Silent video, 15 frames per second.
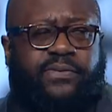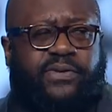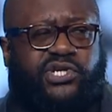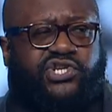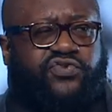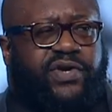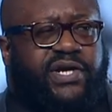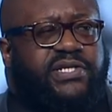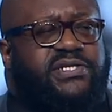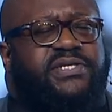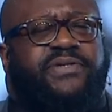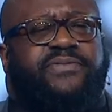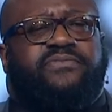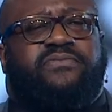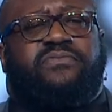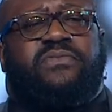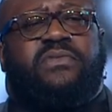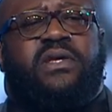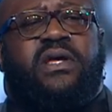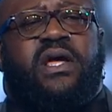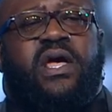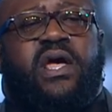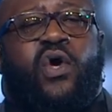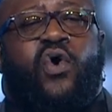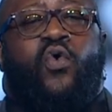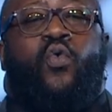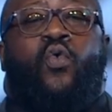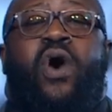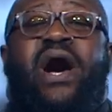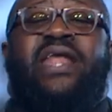in the streets.
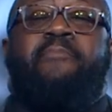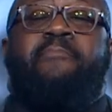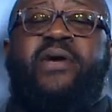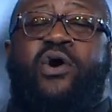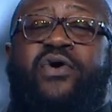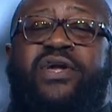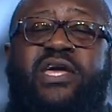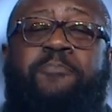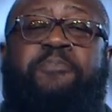One million